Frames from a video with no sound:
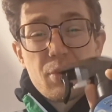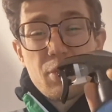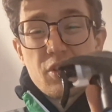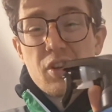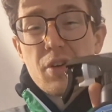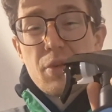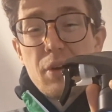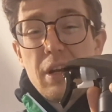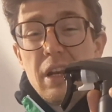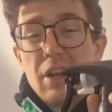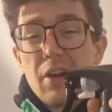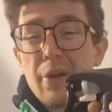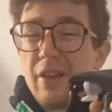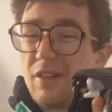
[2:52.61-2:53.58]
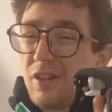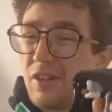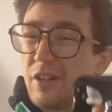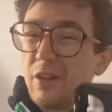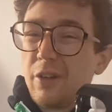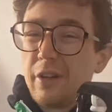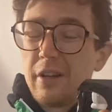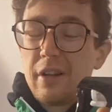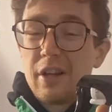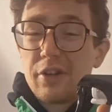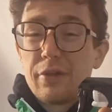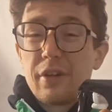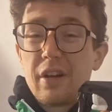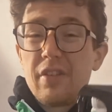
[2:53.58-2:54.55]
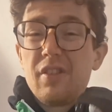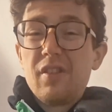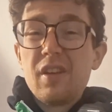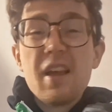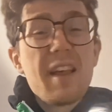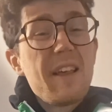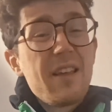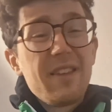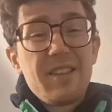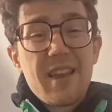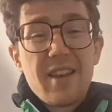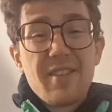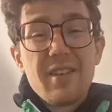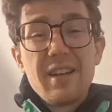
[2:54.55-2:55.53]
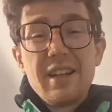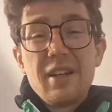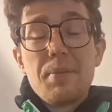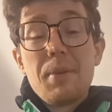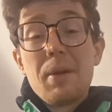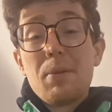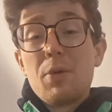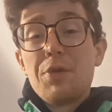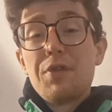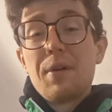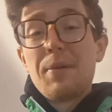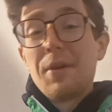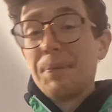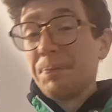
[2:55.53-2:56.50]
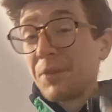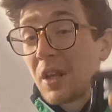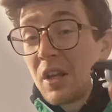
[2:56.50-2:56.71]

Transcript: which I really like this, because a lot of Lush fragrances tend to lean a bit more feminine.